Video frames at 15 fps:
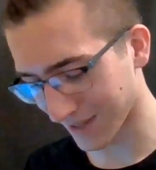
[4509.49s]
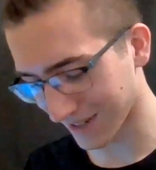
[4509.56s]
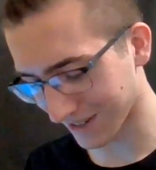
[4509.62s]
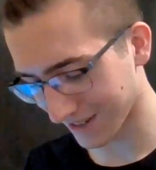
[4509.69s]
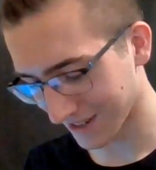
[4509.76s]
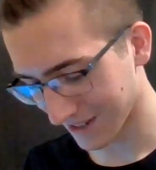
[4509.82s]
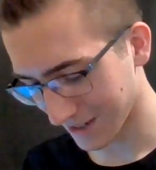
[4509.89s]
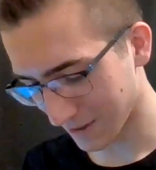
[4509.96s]

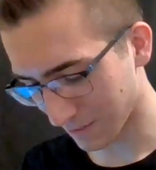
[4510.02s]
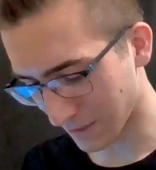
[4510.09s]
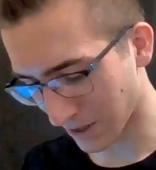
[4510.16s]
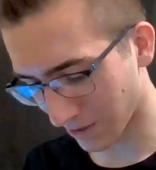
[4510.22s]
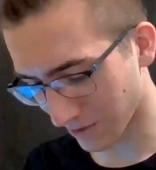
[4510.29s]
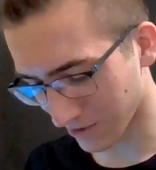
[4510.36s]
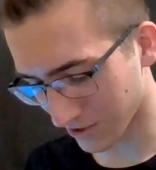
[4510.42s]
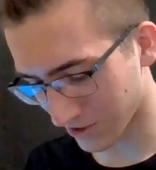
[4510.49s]
like
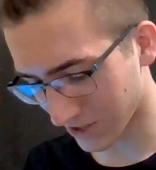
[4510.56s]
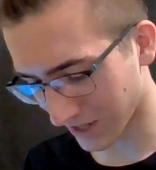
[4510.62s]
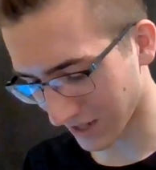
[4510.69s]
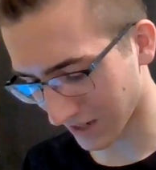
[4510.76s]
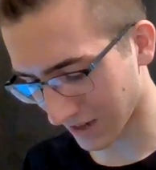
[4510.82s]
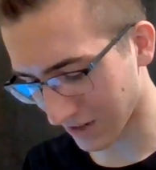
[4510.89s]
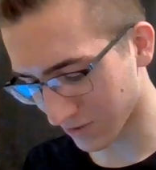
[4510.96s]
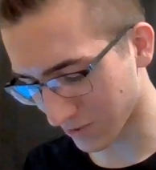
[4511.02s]
big orange
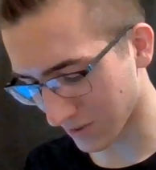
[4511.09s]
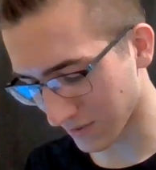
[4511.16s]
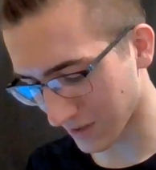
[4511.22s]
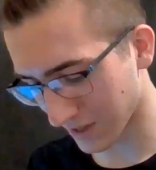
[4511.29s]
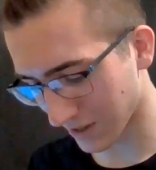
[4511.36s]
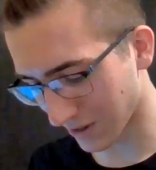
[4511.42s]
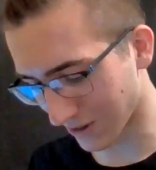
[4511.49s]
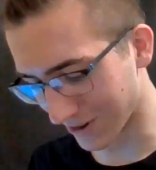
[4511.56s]
chicken entry
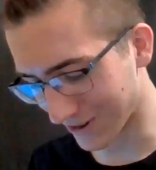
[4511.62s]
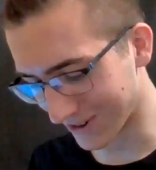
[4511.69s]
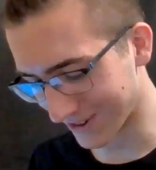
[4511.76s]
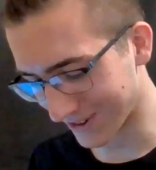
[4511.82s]
video.